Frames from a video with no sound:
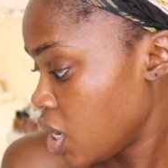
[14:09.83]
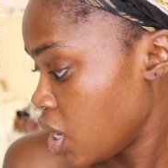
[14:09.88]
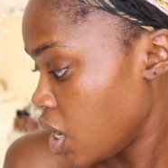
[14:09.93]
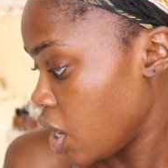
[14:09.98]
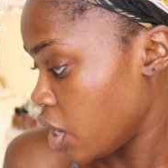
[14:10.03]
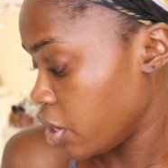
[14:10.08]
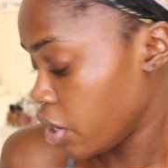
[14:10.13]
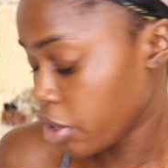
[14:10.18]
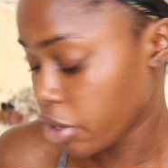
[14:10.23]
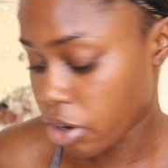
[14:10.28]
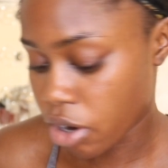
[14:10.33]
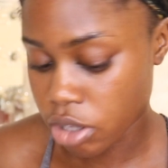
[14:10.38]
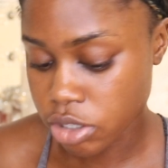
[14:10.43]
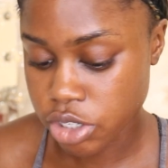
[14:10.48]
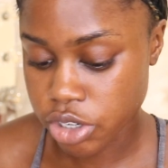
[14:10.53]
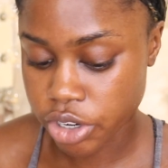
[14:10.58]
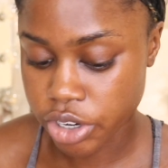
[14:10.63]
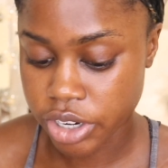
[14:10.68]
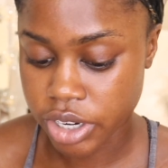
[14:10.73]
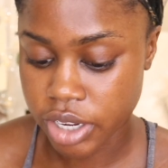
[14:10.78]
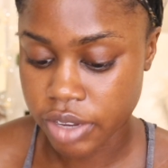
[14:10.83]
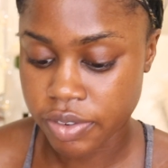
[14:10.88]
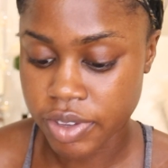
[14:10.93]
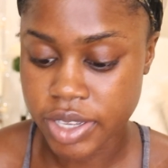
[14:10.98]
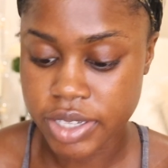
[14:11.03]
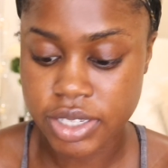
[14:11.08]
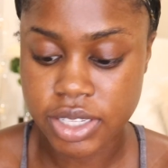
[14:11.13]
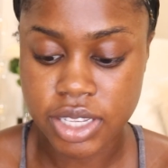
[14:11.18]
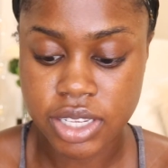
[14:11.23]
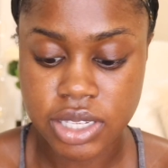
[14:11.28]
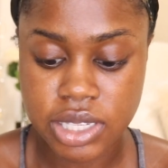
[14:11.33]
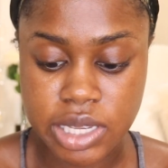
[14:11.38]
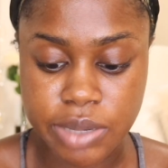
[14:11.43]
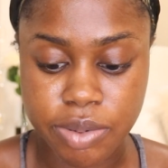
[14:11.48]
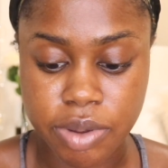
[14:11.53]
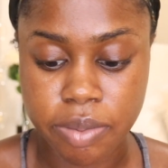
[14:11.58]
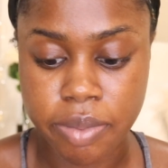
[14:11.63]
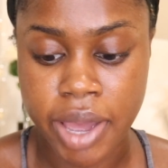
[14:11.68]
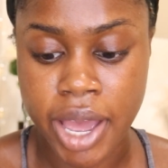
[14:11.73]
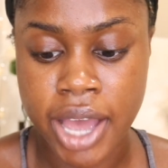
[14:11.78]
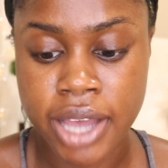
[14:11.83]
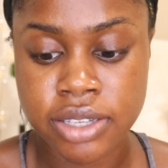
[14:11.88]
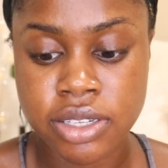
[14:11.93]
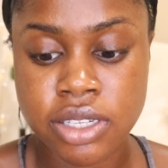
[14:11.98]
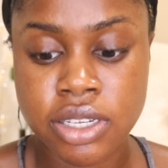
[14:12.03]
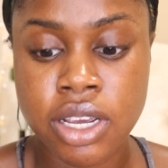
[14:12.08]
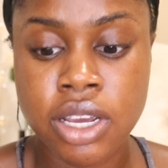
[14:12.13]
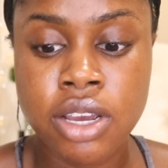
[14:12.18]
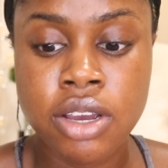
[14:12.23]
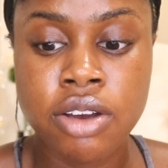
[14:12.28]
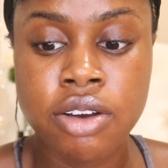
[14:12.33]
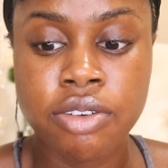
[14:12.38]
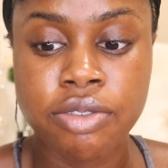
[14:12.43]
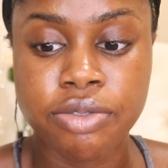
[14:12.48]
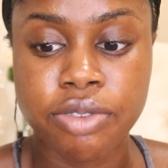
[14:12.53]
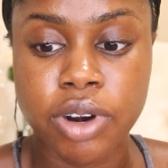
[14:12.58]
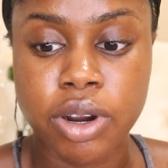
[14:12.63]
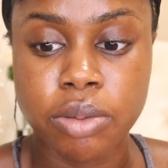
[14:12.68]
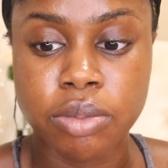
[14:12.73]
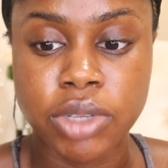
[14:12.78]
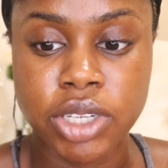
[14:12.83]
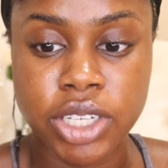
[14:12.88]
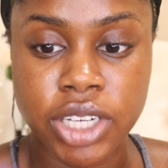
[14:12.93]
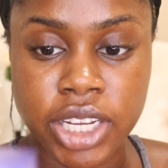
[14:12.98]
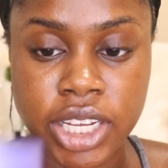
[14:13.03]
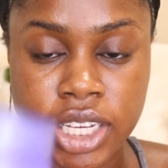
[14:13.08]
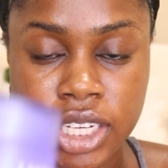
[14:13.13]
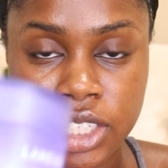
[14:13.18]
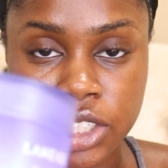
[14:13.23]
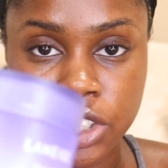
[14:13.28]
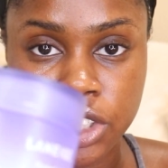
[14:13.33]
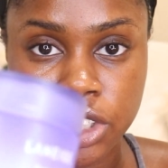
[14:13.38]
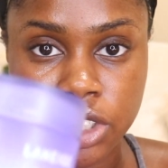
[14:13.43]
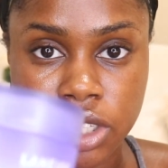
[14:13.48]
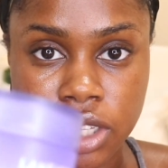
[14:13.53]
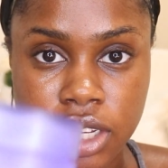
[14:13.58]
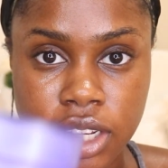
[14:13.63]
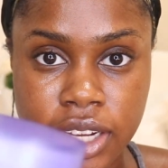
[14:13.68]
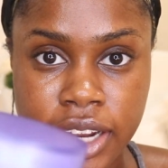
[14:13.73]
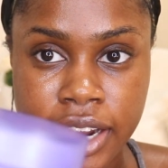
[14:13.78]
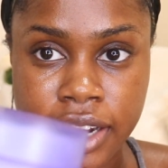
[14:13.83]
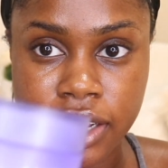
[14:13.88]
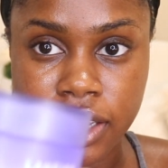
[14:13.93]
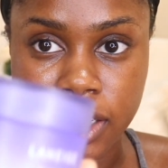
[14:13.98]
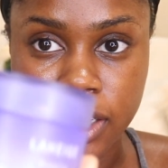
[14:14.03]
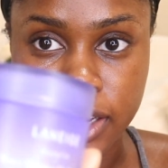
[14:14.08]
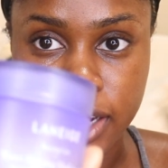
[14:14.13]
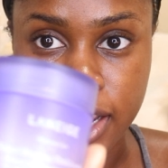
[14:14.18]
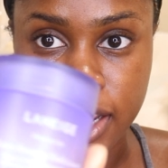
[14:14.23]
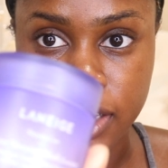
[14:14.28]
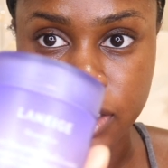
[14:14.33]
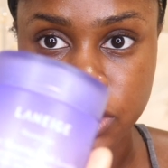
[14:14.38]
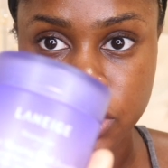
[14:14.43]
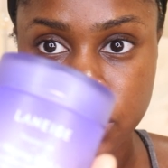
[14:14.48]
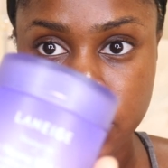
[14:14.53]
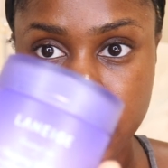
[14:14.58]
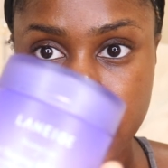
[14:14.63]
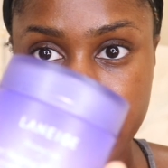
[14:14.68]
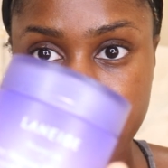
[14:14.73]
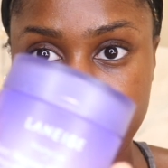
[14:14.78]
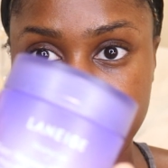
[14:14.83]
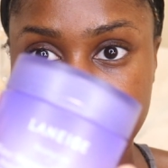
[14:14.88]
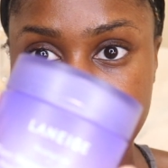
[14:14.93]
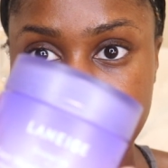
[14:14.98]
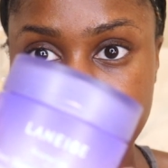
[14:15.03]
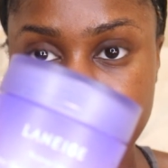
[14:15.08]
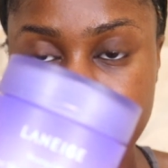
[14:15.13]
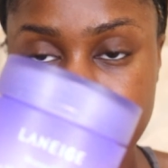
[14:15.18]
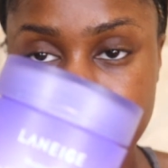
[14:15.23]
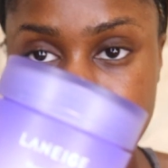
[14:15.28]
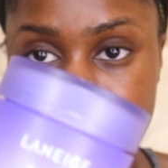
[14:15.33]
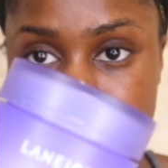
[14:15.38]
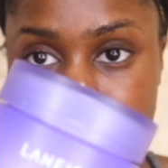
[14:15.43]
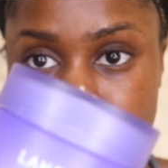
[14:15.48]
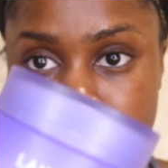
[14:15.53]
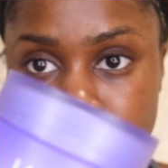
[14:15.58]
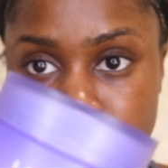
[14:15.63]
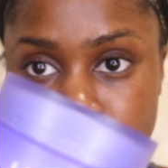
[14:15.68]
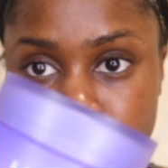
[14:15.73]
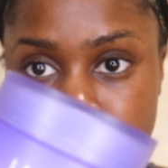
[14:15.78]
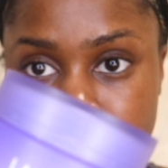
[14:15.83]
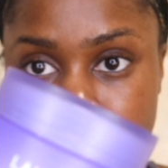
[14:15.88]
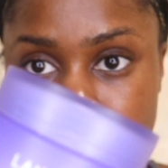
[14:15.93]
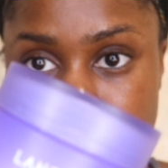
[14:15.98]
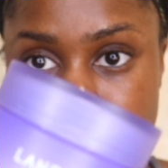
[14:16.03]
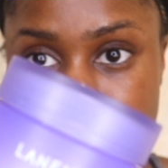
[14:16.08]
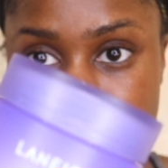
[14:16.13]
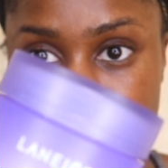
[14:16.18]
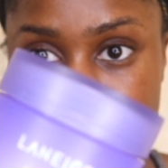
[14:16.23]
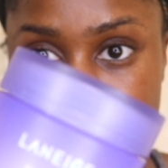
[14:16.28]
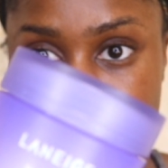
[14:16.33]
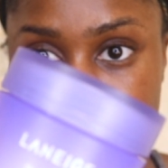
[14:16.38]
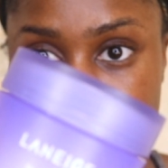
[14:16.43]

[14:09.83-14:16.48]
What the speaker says: Another alternative is this sleeping mask from Laneige. I don't know if I'm pronouncing it